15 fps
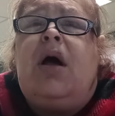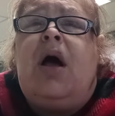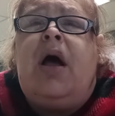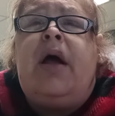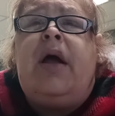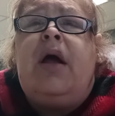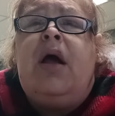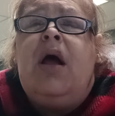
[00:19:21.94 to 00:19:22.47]

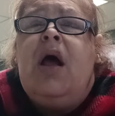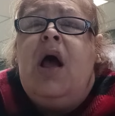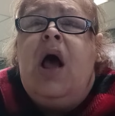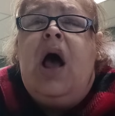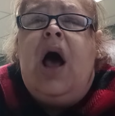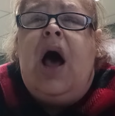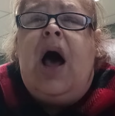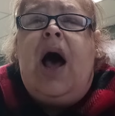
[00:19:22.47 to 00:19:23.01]
I
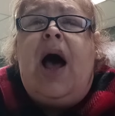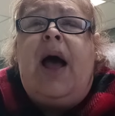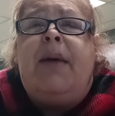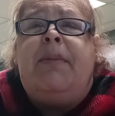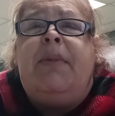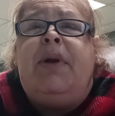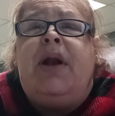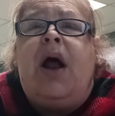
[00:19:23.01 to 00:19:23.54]

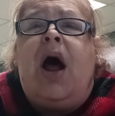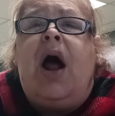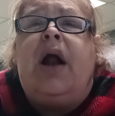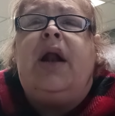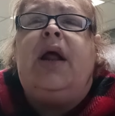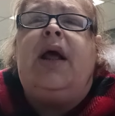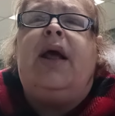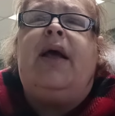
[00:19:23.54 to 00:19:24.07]
I'm
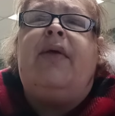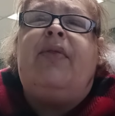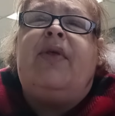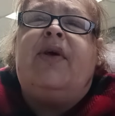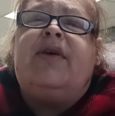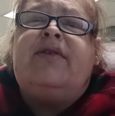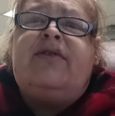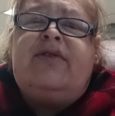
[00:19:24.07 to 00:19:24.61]
not in
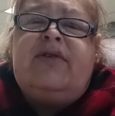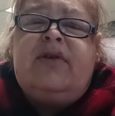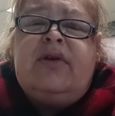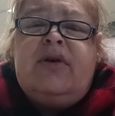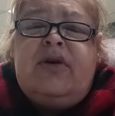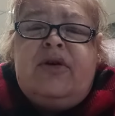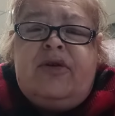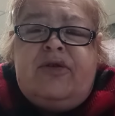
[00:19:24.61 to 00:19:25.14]
this
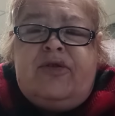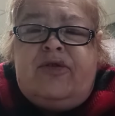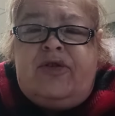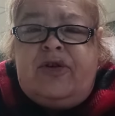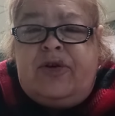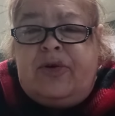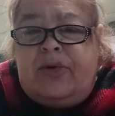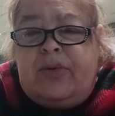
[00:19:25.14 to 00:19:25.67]

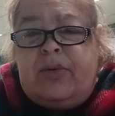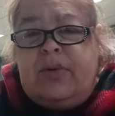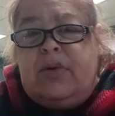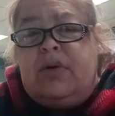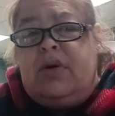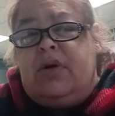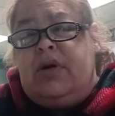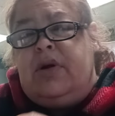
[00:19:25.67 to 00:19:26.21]

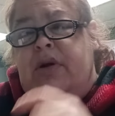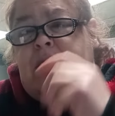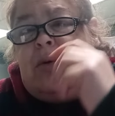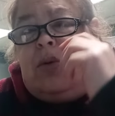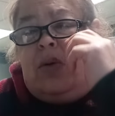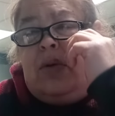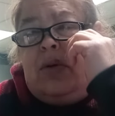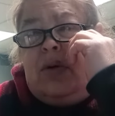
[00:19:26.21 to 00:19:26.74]
to, you
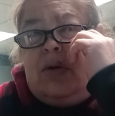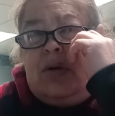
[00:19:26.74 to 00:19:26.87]
know,